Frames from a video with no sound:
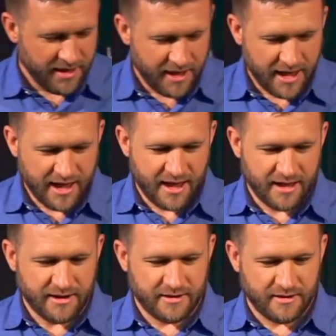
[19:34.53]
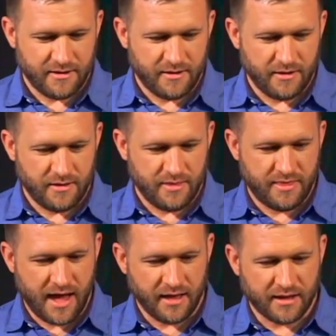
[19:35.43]
And
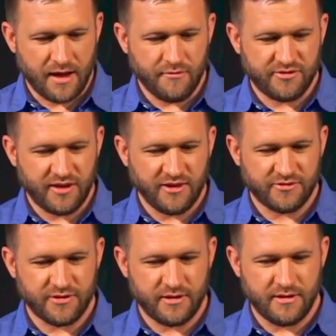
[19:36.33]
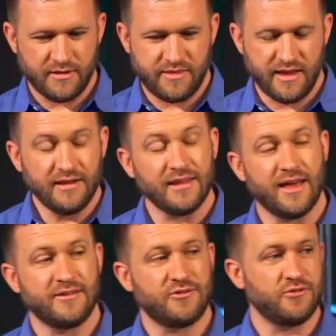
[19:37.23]
that conversation then
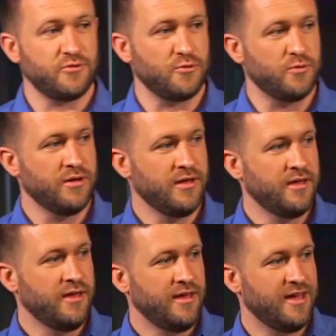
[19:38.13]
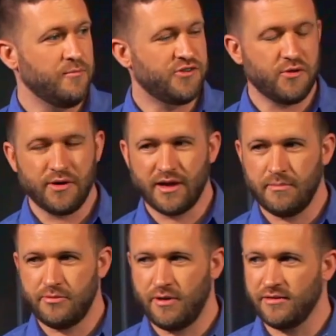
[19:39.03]
led to him showing
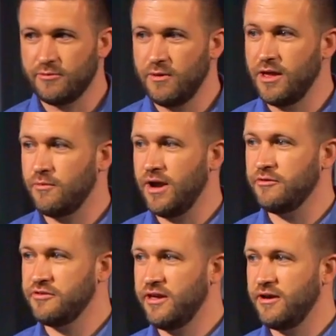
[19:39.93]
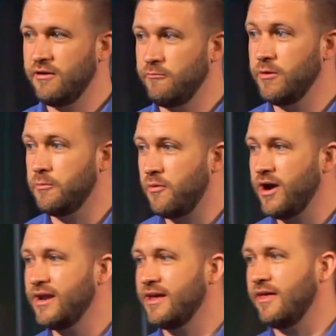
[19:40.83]
up throughout the week when I was here, and we would
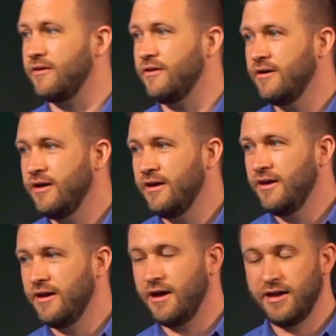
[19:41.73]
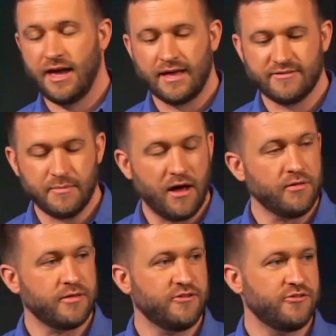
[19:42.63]
pray together. Uh, he had some
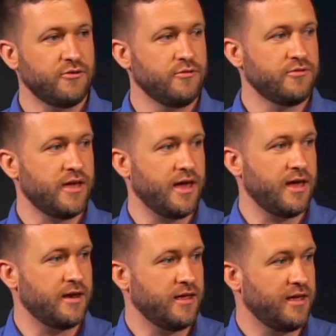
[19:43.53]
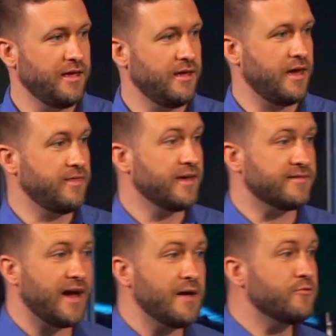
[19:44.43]
health issues, and he, I think, at
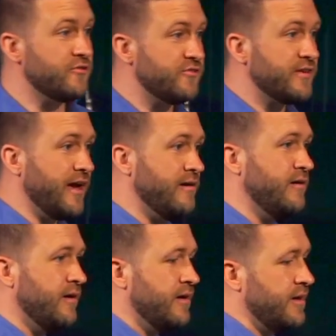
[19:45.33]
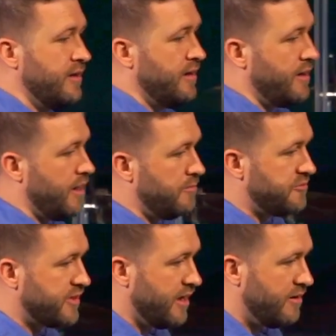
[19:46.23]
times was scared. Um,
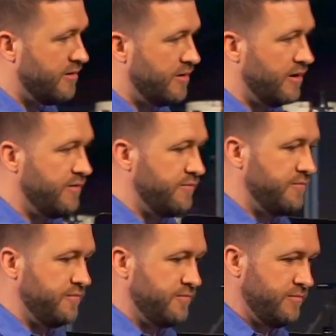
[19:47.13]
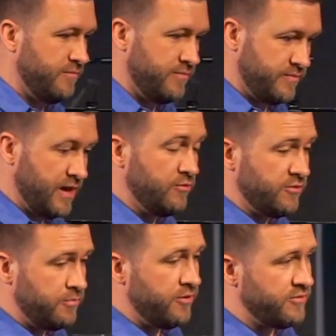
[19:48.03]
scared of, there were
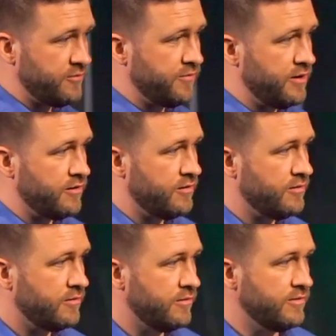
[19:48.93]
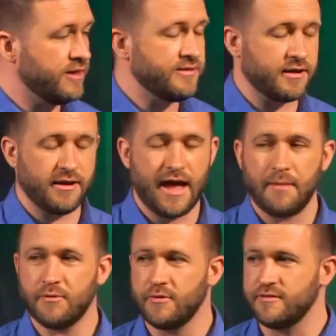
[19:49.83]
some pretty severe things that could
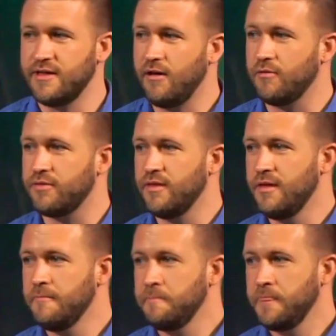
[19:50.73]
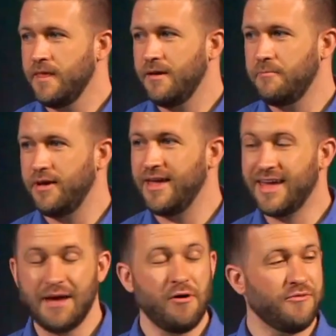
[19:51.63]
happen with his health. But he
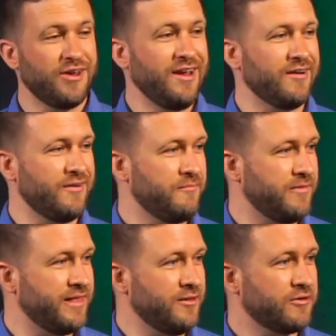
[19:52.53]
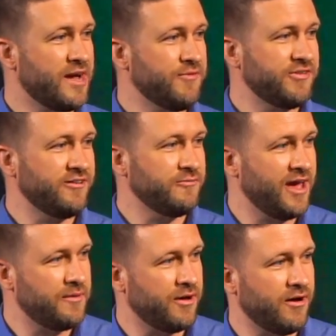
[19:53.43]
came over here. The little conversation we
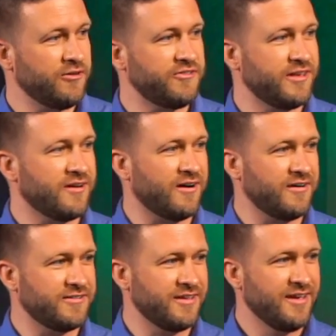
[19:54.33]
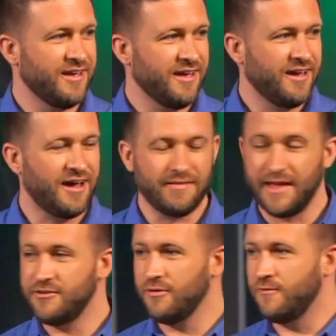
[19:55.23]
had about RC cars uh,
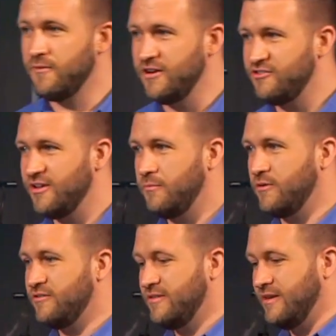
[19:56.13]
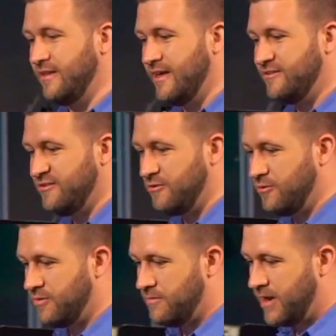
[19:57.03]
led to a friendship, which then led
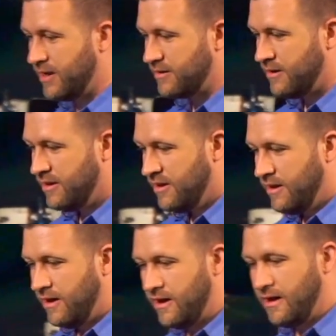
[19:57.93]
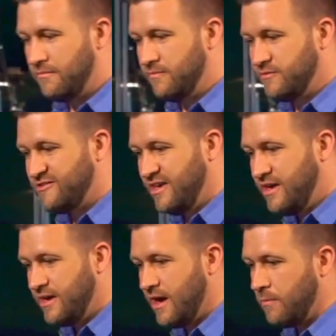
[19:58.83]
to the man um,
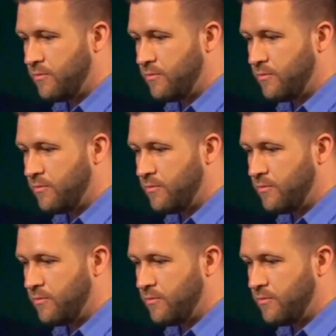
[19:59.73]
seeking out